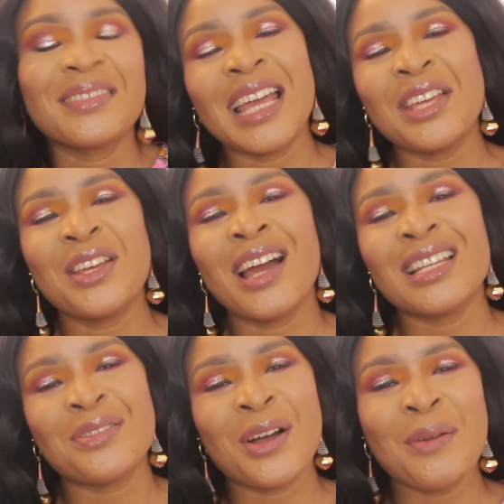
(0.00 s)
Thank you
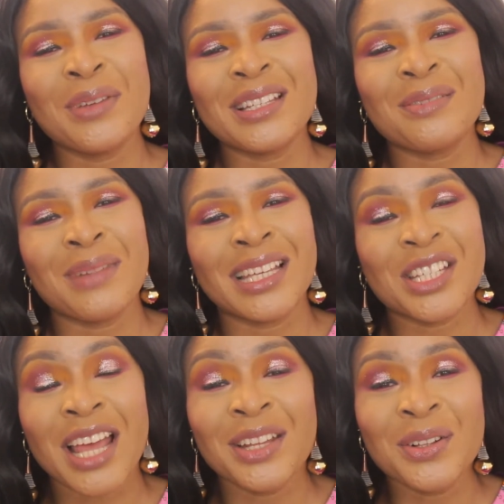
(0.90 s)
guys for coming to my
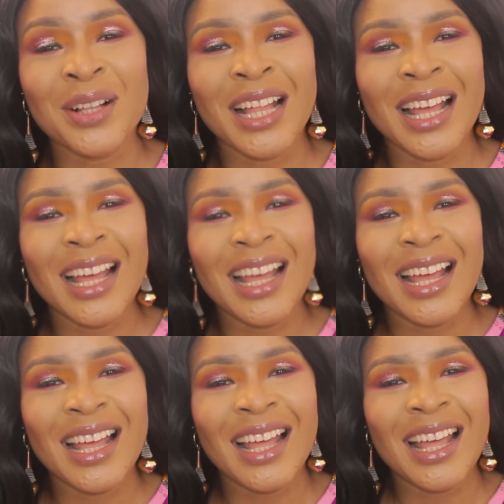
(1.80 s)
channel.
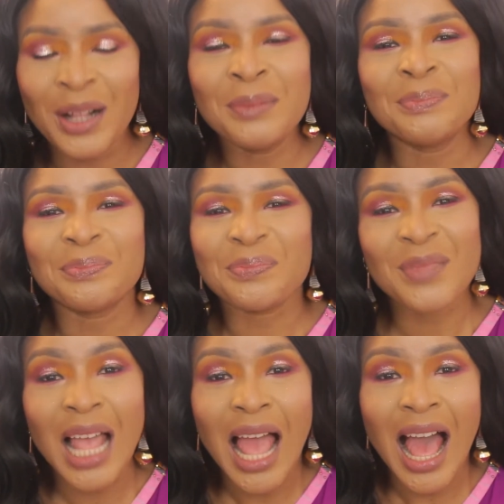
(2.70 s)
Oh,
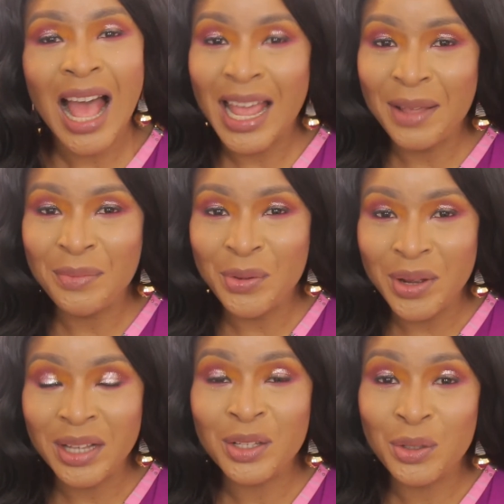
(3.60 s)
I am
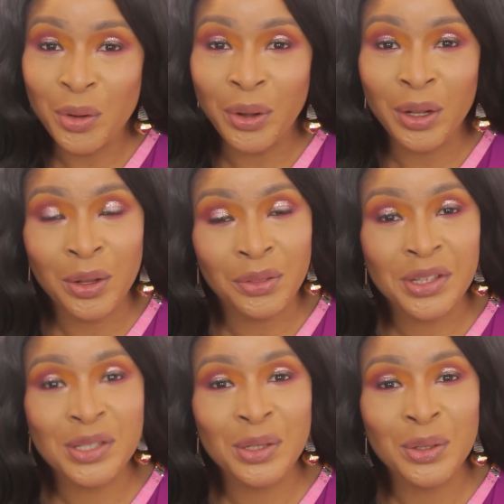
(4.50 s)
doing a tutorial on
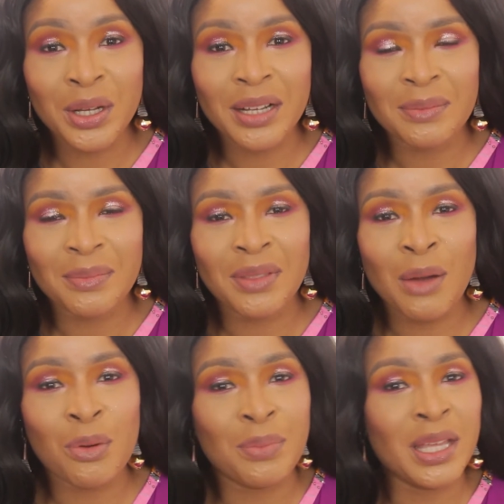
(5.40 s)
this look
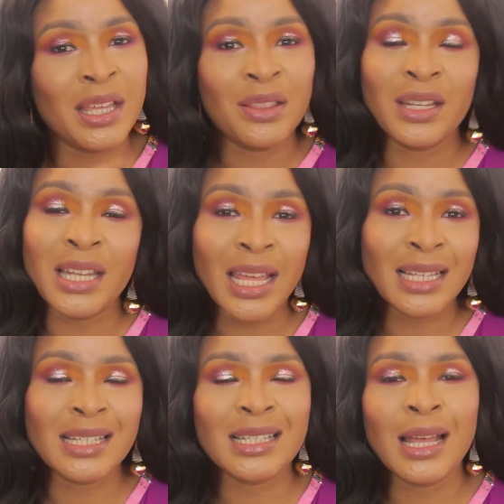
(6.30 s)
that will be in the
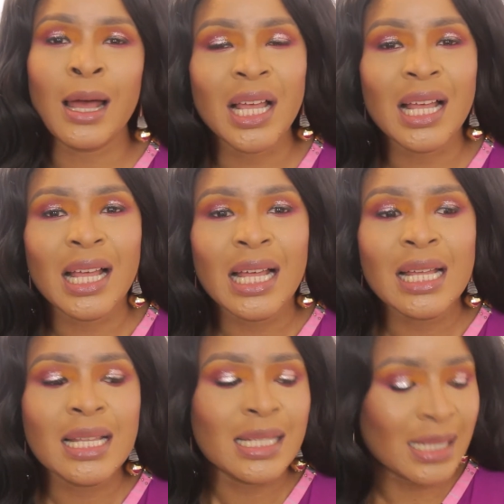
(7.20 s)
next
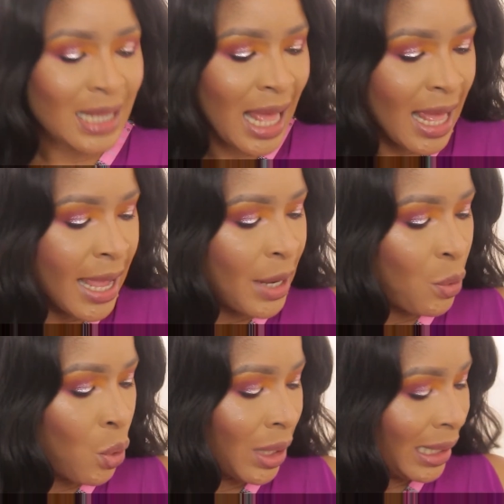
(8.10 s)
slide
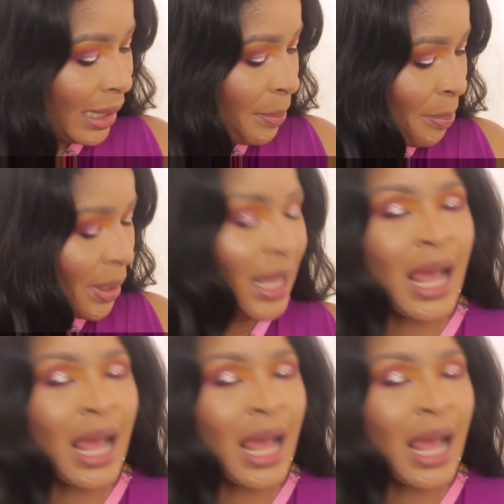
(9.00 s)
or clip.